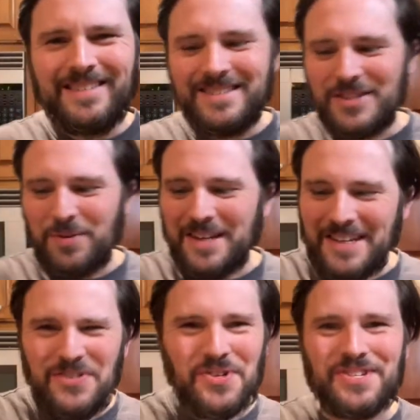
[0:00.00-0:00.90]
So
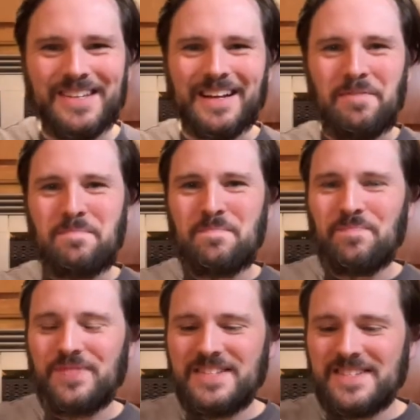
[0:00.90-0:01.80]
interesting.
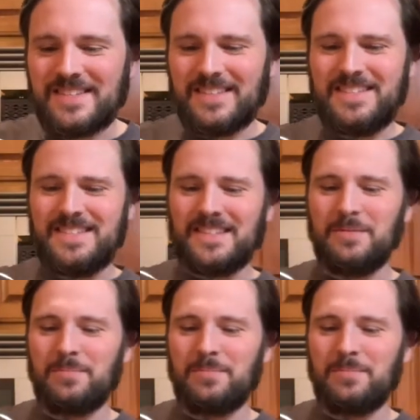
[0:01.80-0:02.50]
This is this is gonna